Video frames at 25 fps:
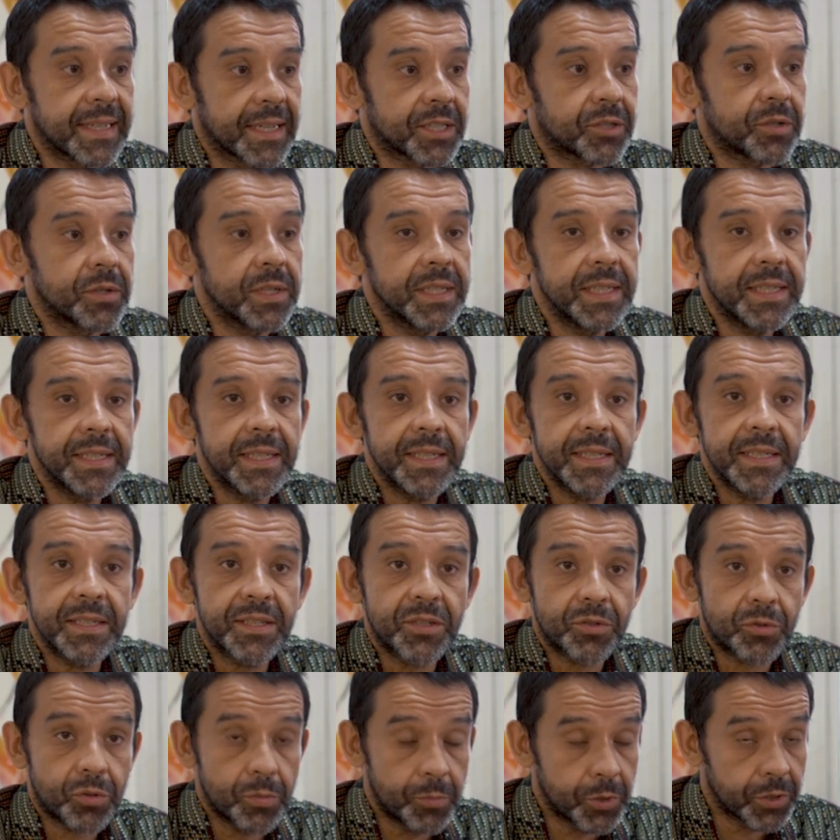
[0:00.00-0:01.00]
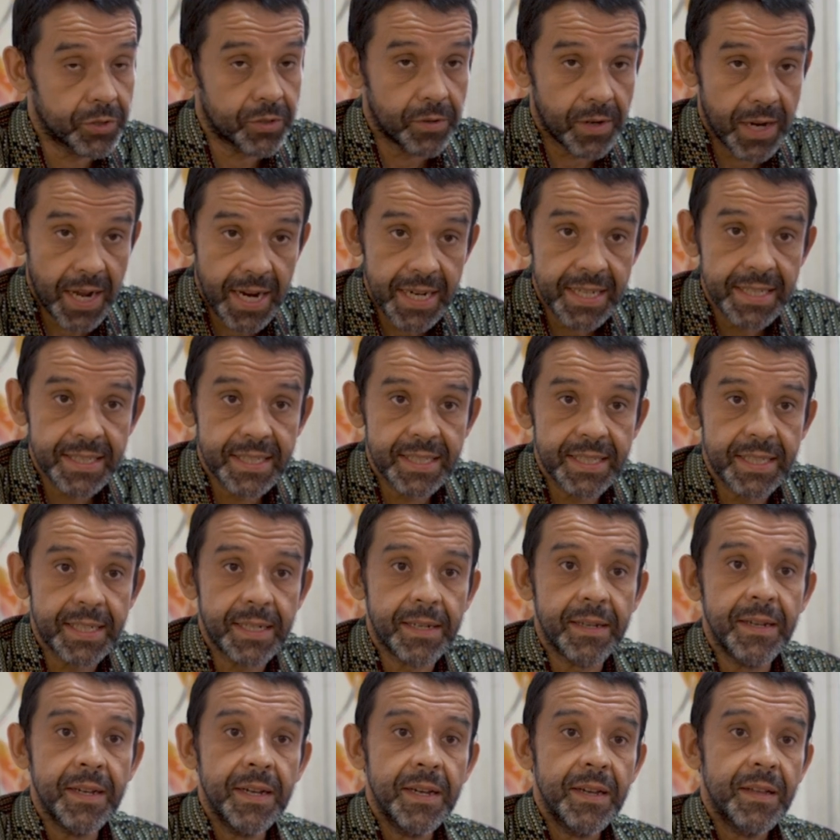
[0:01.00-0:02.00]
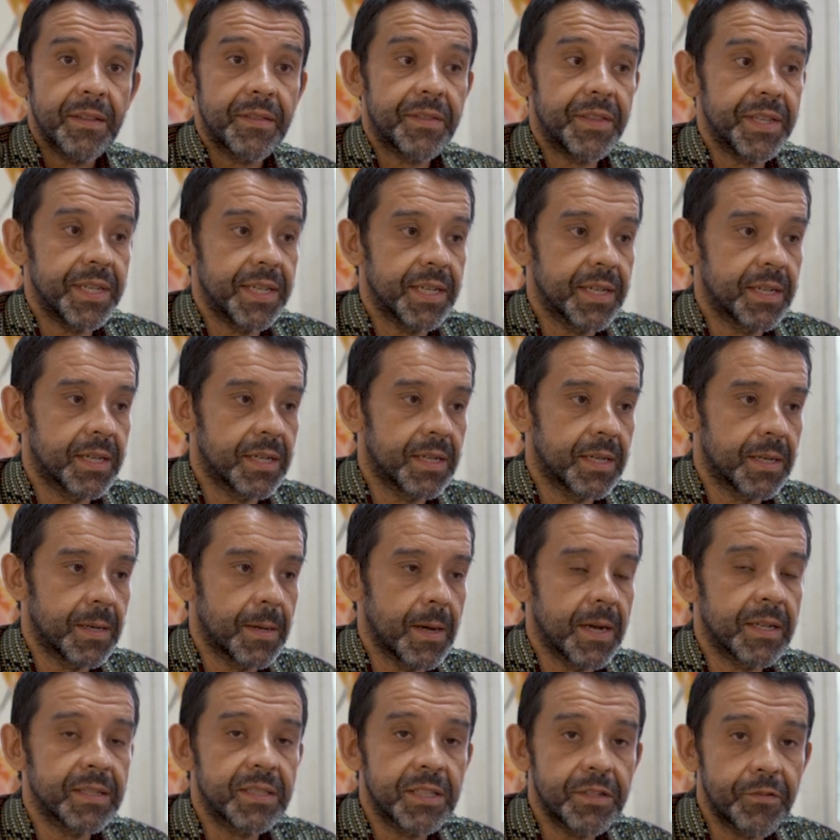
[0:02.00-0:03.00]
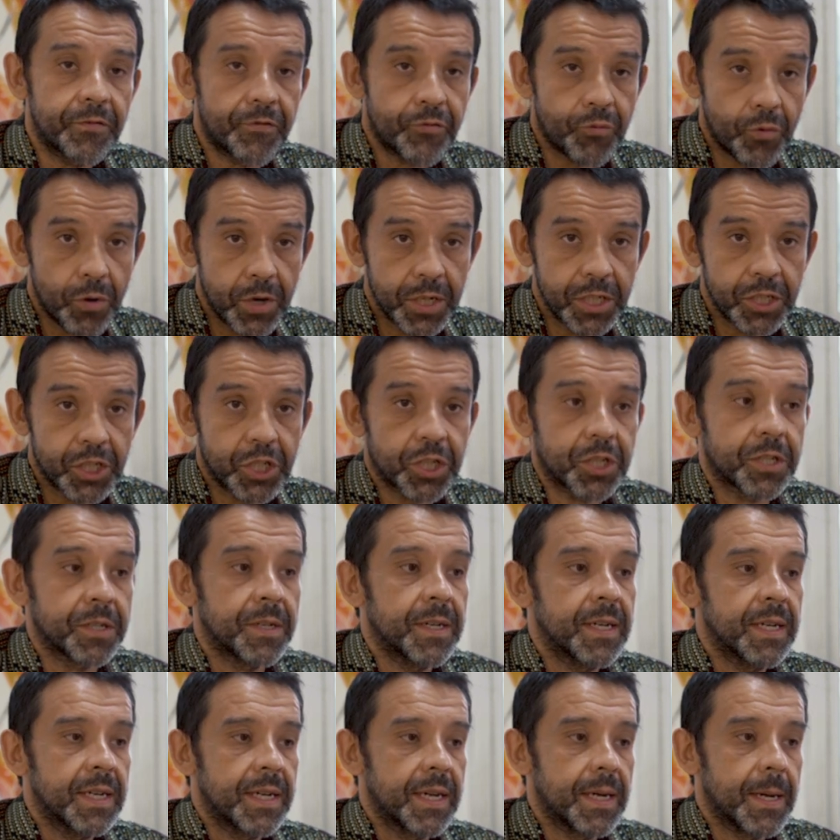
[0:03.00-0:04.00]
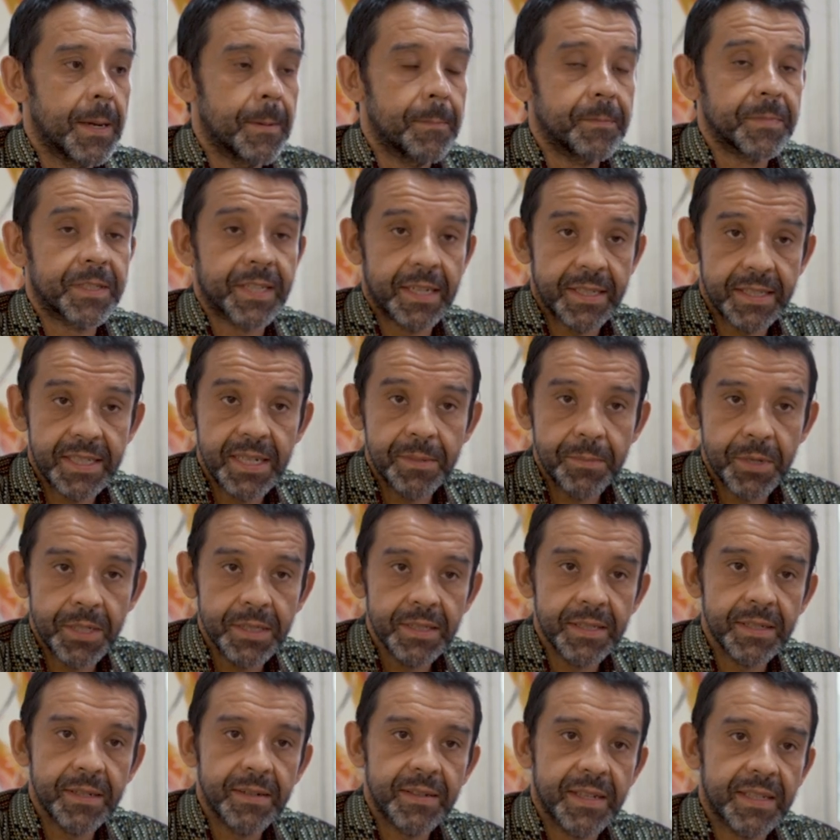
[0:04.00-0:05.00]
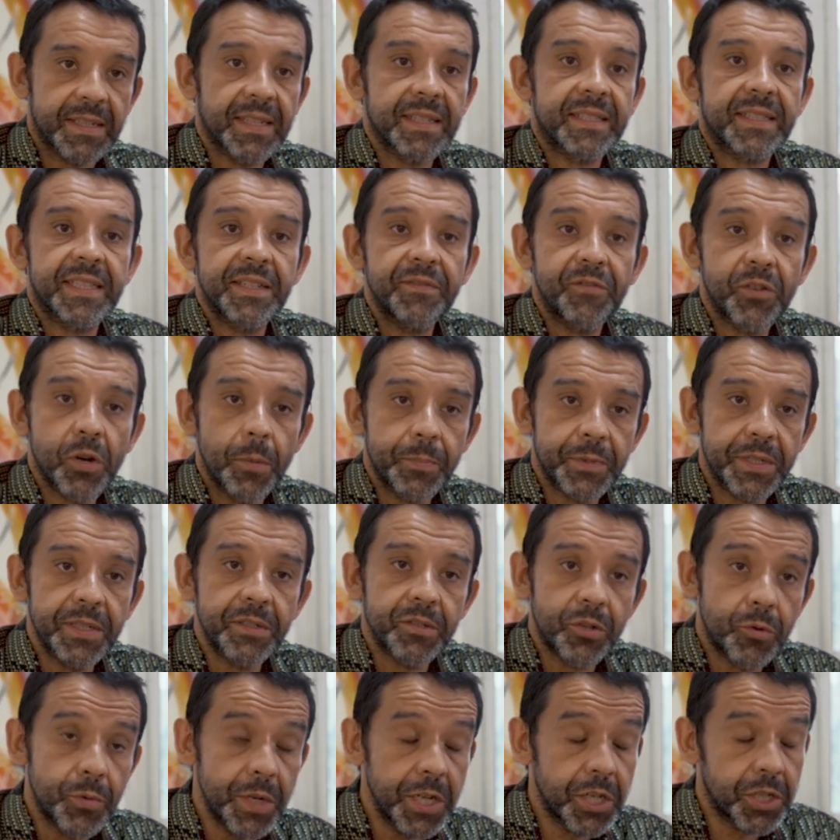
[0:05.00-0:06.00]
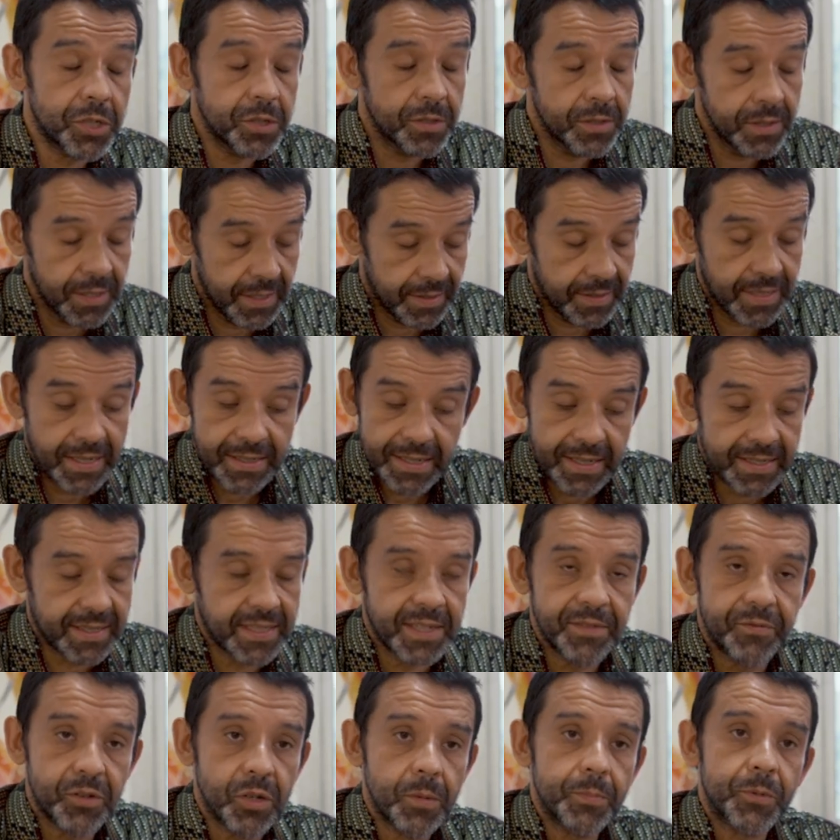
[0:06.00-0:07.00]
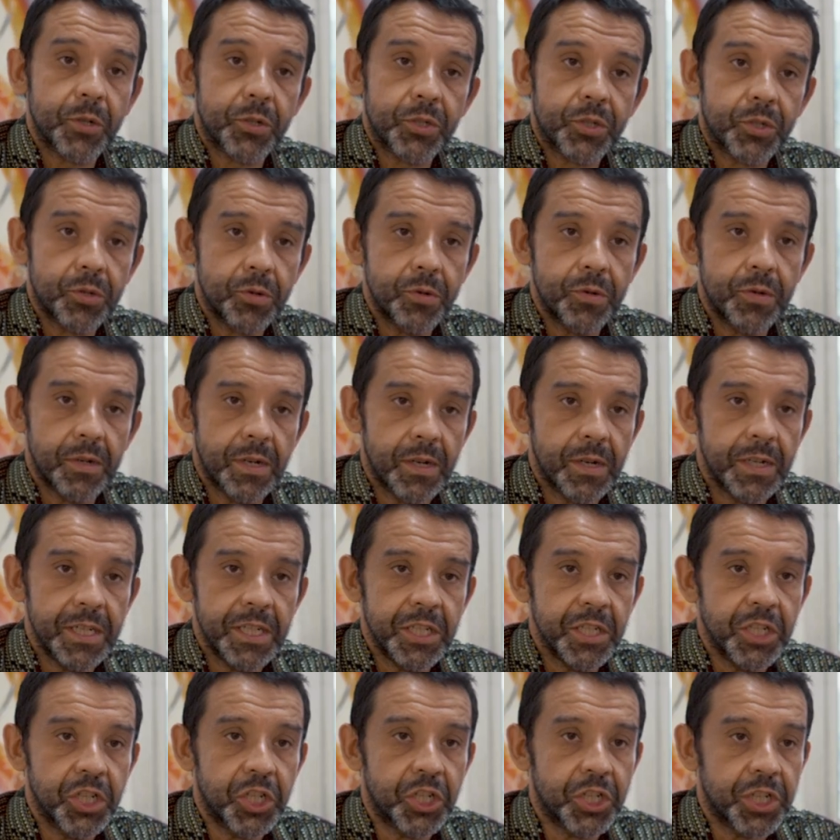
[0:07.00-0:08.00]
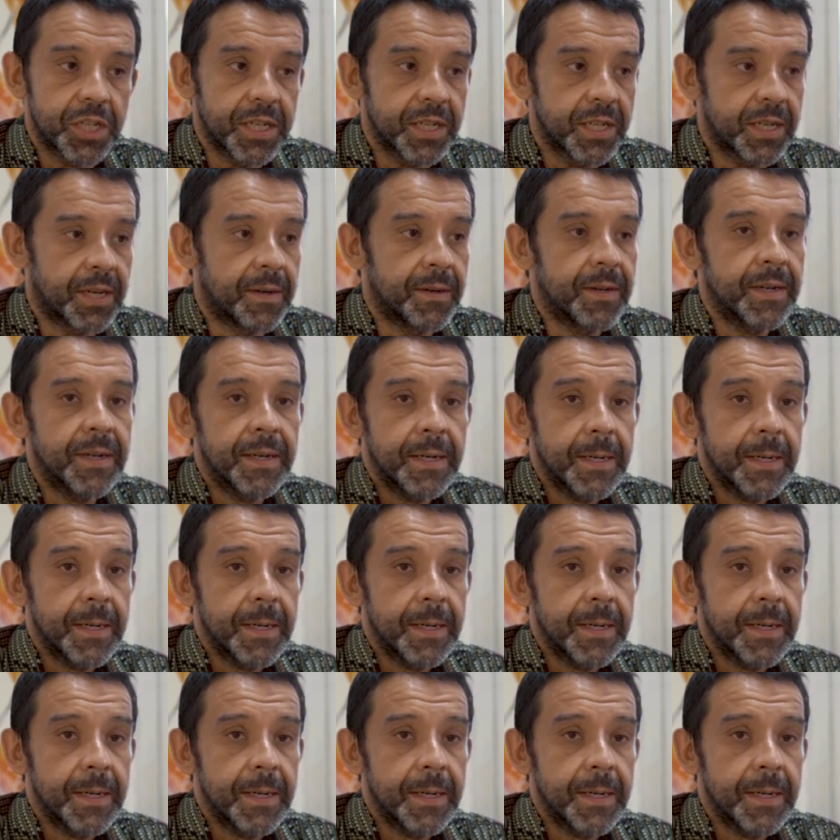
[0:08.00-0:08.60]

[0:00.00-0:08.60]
is actually instrumentalizing the uh, anti-French um, sentiment that has developed in the region and that has developed also uh, in Niger.